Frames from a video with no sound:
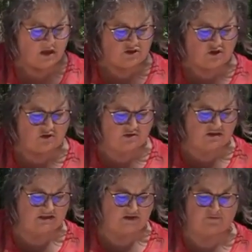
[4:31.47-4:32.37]
So those are
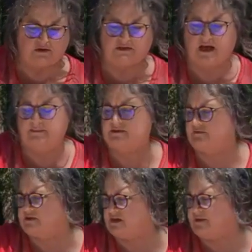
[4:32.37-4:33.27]
the different types
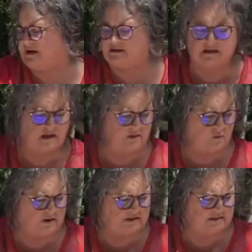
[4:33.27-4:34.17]
of tea bags. Another
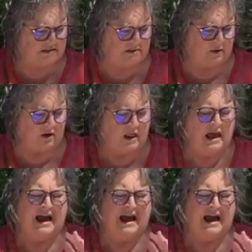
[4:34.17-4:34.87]
one is a tea ball.